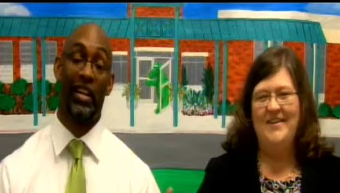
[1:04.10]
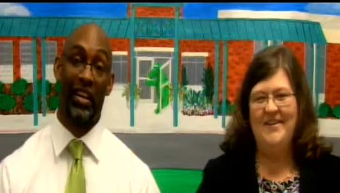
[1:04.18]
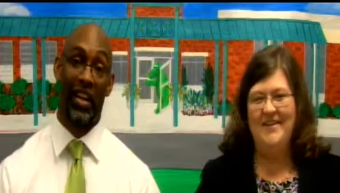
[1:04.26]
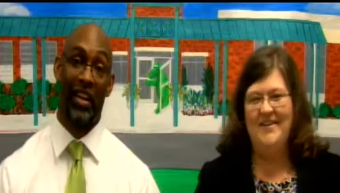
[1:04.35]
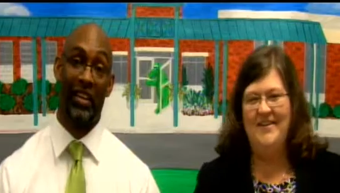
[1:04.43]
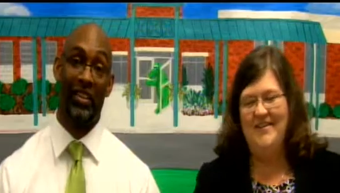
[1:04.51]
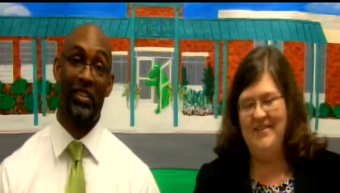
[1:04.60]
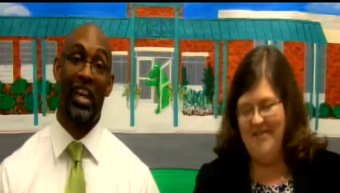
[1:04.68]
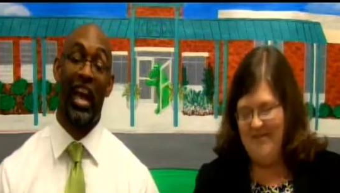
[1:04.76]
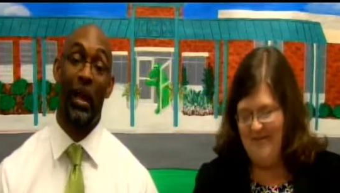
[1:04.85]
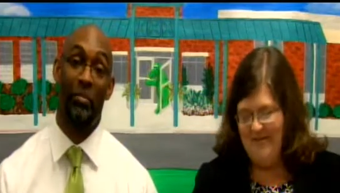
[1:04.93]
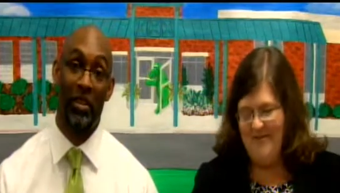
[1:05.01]
Speaker 1: Gators.
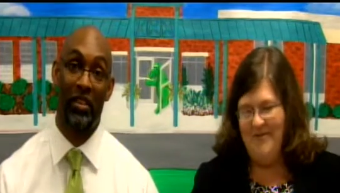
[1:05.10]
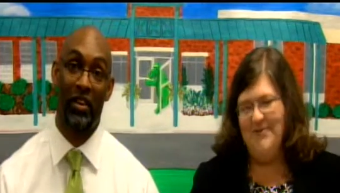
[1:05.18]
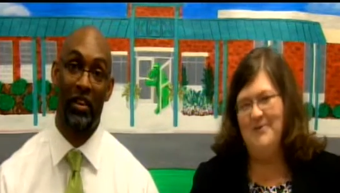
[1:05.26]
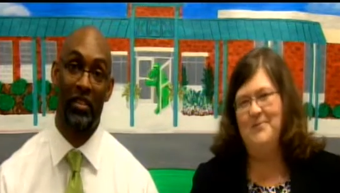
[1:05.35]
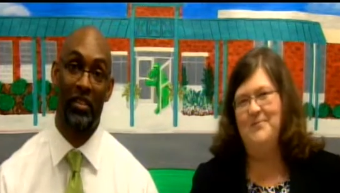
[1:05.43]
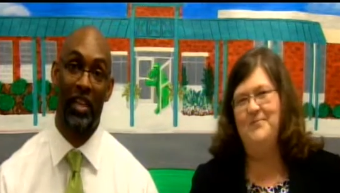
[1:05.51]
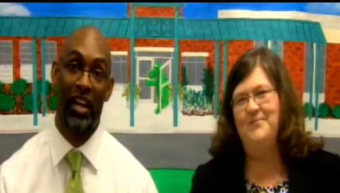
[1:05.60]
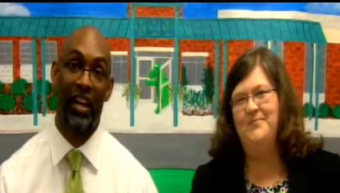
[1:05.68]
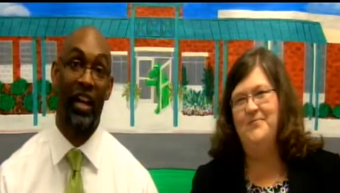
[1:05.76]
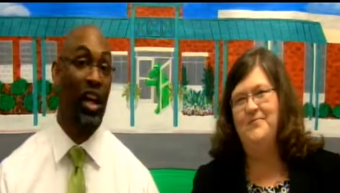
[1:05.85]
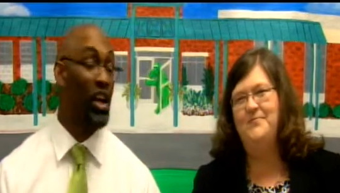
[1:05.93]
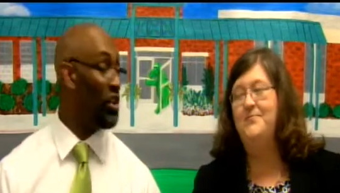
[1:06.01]
Happy Thursday.
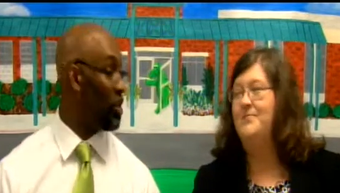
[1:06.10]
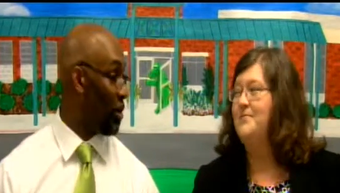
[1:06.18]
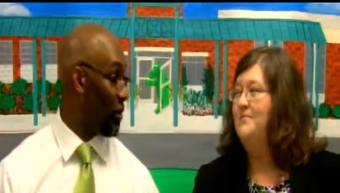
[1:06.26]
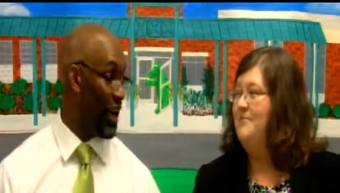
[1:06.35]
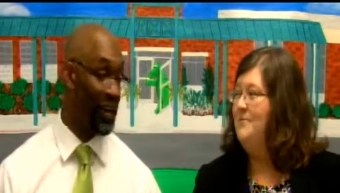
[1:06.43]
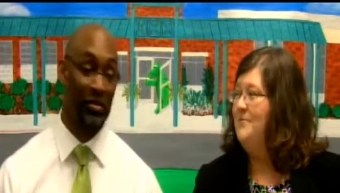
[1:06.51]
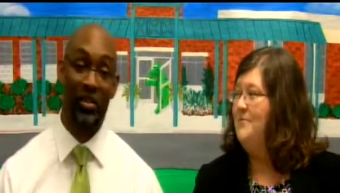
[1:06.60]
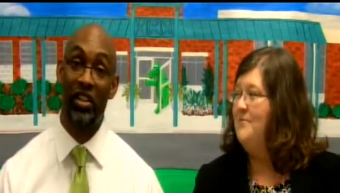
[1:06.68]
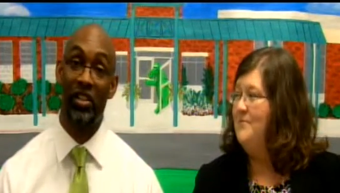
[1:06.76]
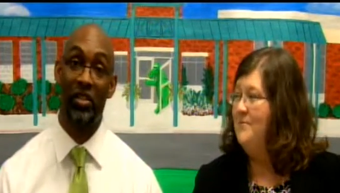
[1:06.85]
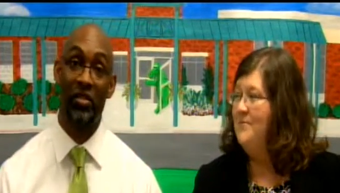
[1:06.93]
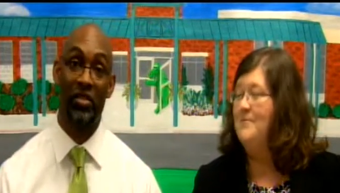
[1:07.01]
You know, we have some good
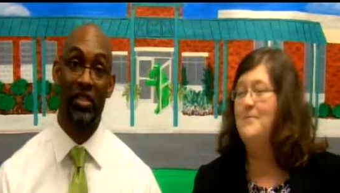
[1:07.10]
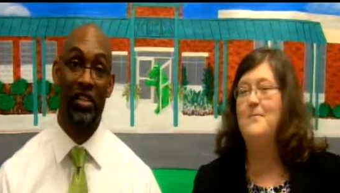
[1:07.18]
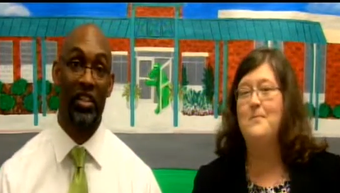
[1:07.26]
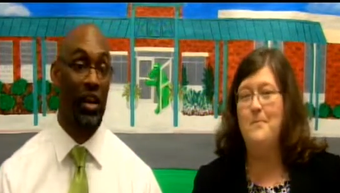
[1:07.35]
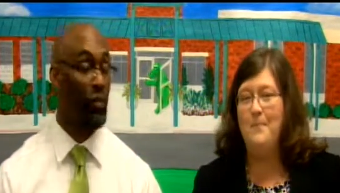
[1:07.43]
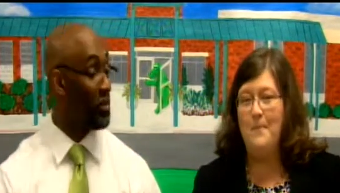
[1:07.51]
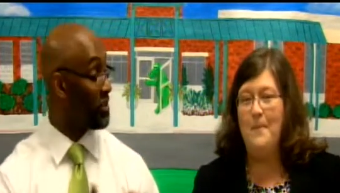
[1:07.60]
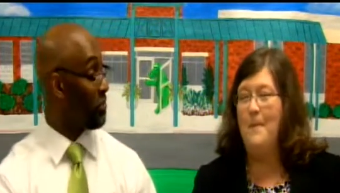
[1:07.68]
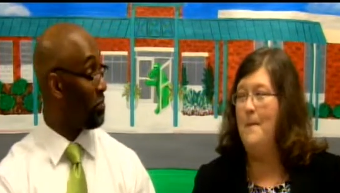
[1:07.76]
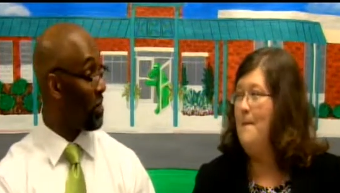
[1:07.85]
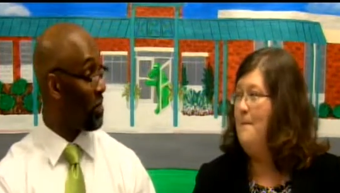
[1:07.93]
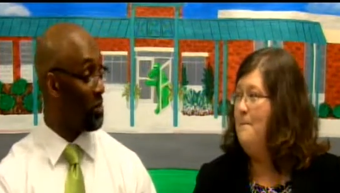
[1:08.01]
news to share. Mr.
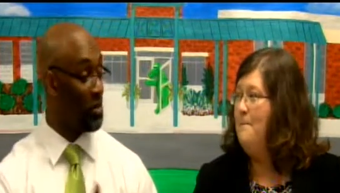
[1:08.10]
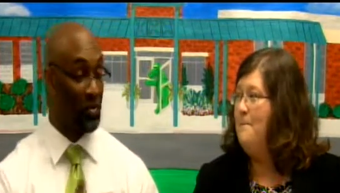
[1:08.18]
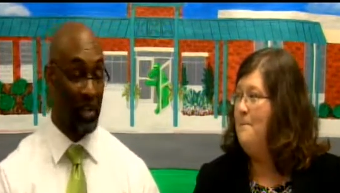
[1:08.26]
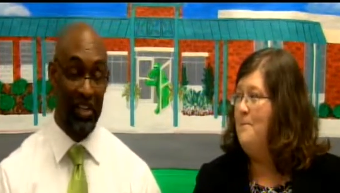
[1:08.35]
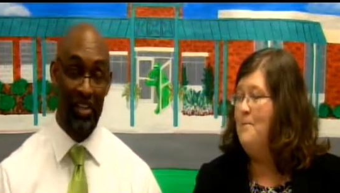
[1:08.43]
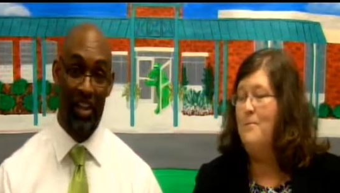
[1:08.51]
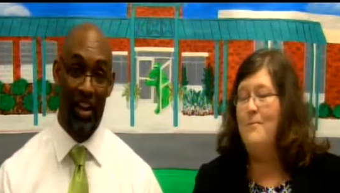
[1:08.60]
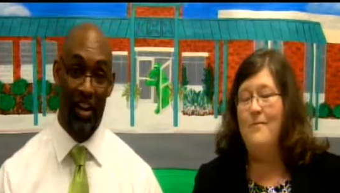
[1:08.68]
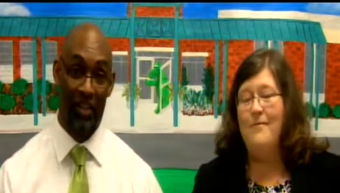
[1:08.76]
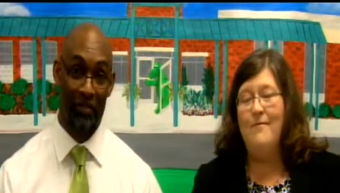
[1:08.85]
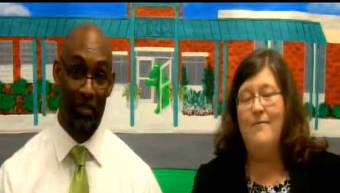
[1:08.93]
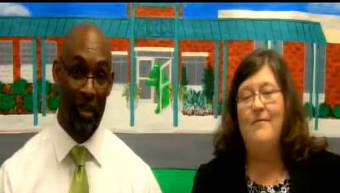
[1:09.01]
Pugh, you want to share our
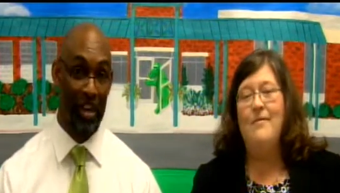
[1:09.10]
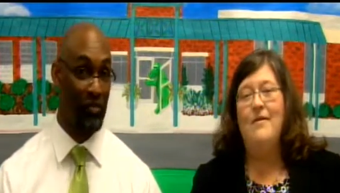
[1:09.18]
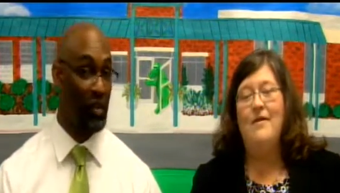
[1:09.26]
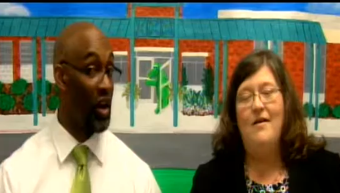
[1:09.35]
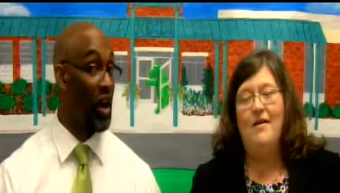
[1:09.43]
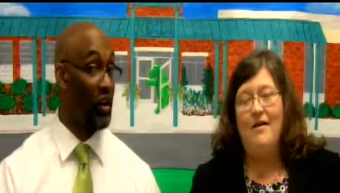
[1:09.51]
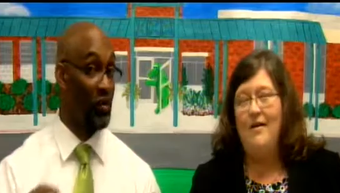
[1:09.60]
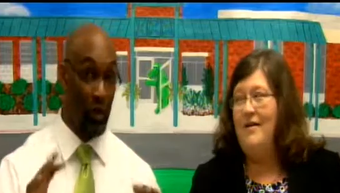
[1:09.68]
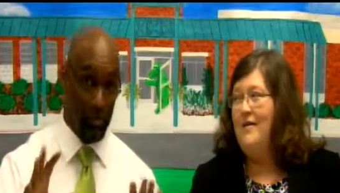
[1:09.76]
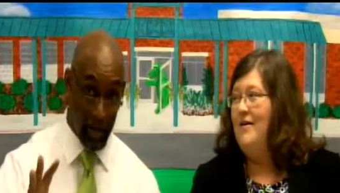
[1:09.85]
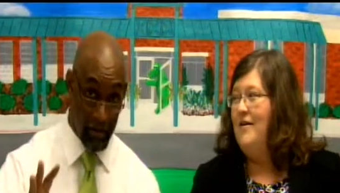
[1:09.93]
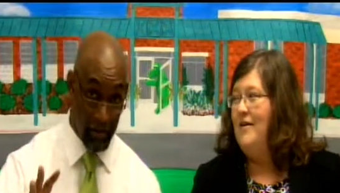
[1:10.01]
information regarding?
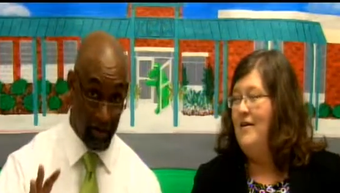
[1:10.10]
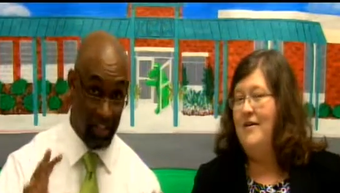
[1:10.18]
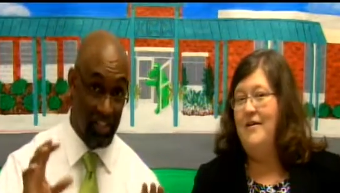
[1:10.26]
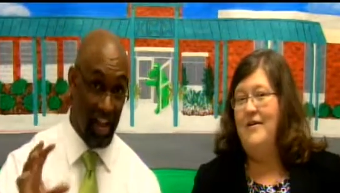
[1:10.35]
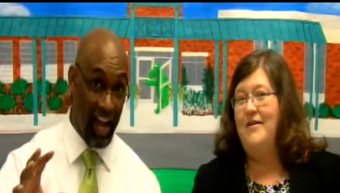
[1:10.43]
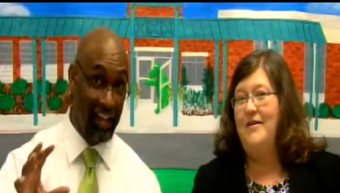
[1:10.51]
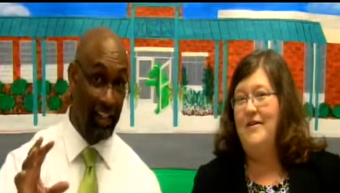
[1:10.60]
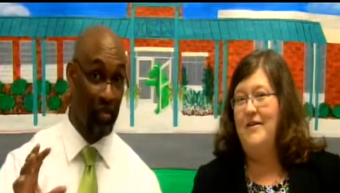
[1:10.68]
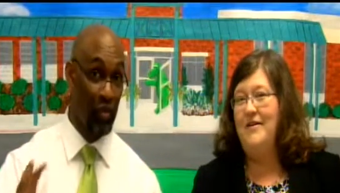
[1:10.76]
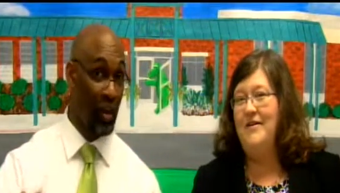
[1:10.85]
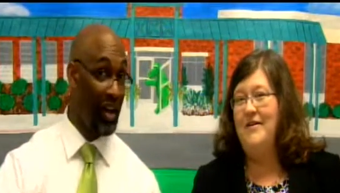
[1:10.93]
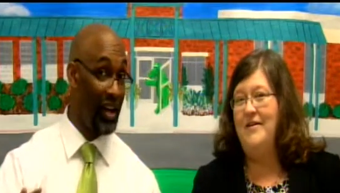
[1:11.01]
Remember, the challenge
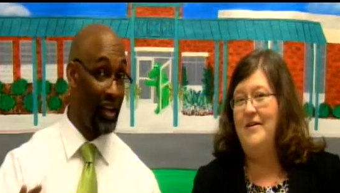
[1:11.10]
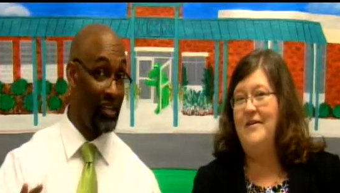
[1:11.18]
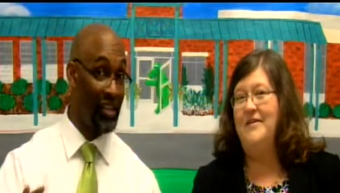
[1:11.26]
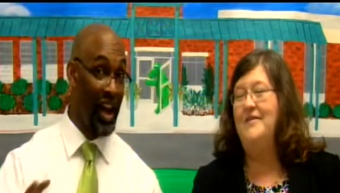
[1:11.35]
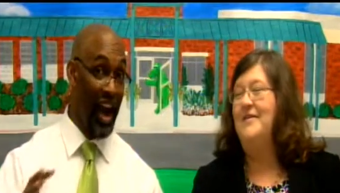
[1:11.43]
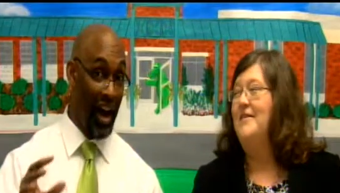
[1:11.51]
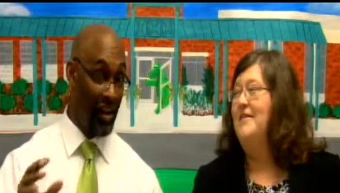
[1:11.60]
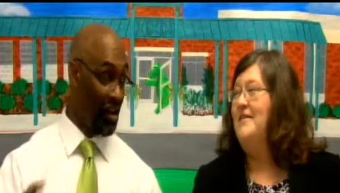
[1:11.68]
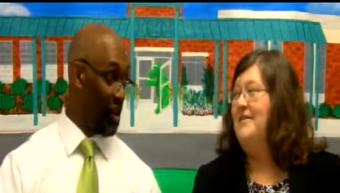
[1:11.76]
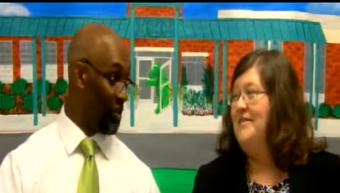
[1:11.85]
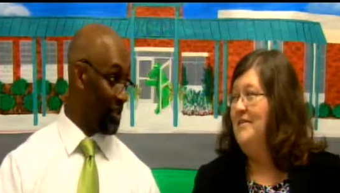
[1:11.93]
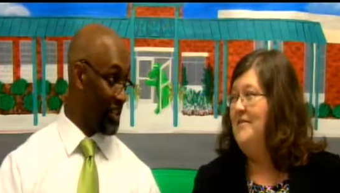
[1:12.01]
was our
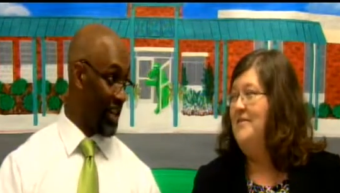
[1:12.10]
goal is to